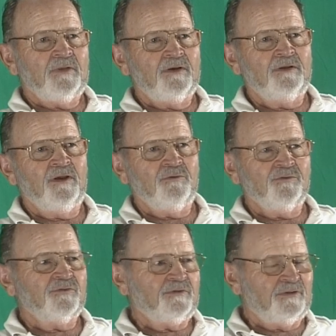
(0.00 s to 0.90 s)
And that
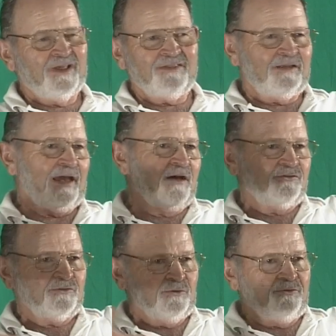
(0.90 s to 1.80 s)
was like the
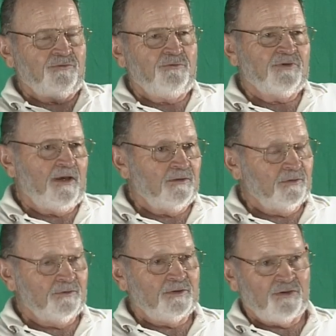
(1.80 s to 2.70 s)
outskirts. It was out on
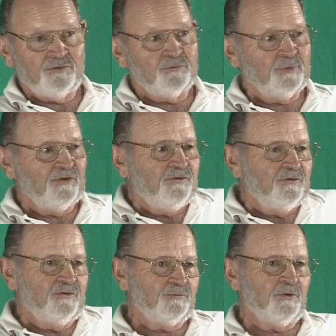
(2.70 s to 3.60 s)
the desert,
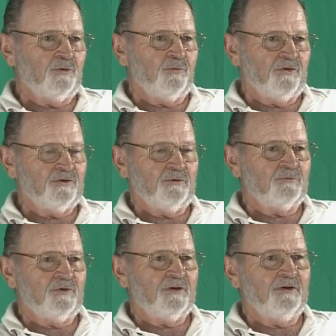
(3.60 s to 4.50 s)
basically, is what it was. There
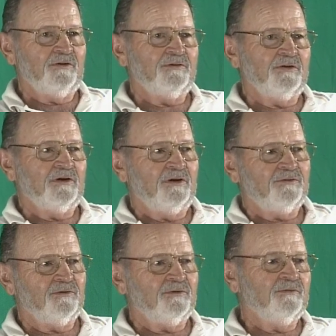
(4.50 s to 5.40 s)
wasn't anything
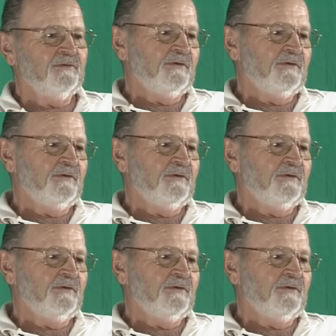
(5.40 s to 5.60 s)
out there.